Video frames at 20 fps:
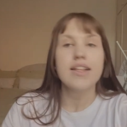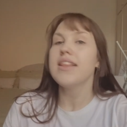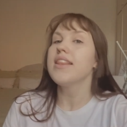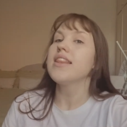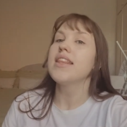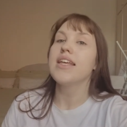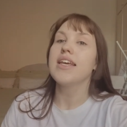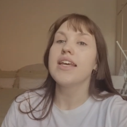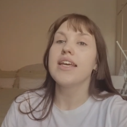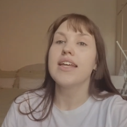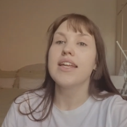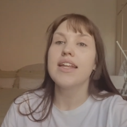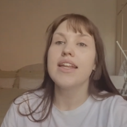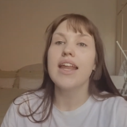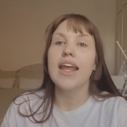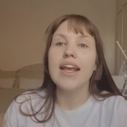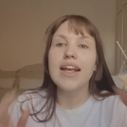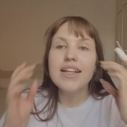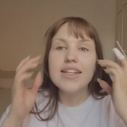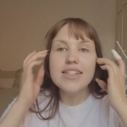The
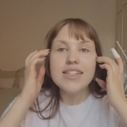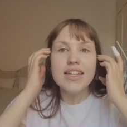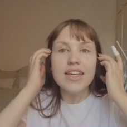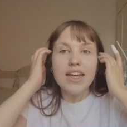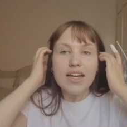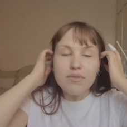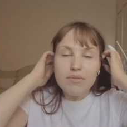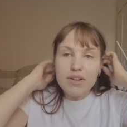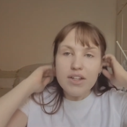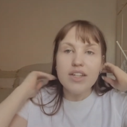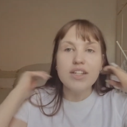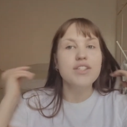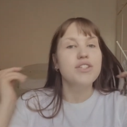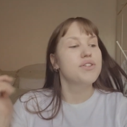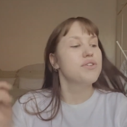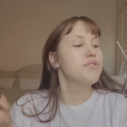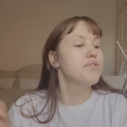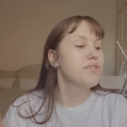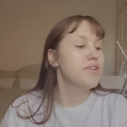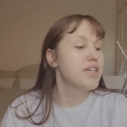next thing I'm gonna
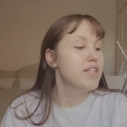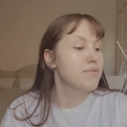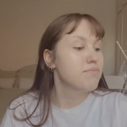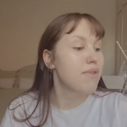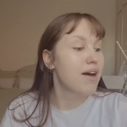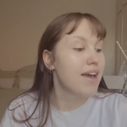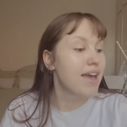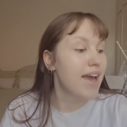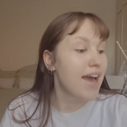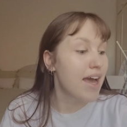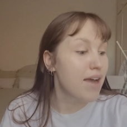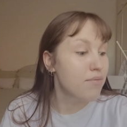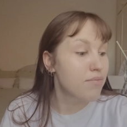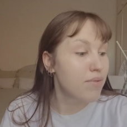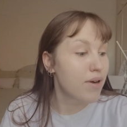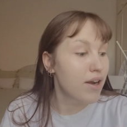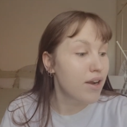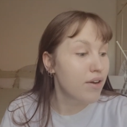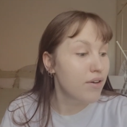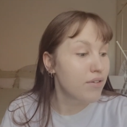do is my
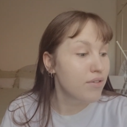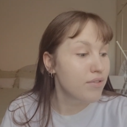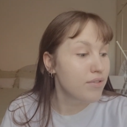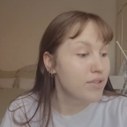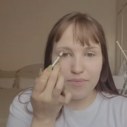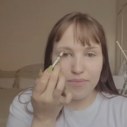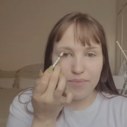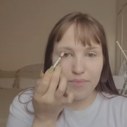eyebrows.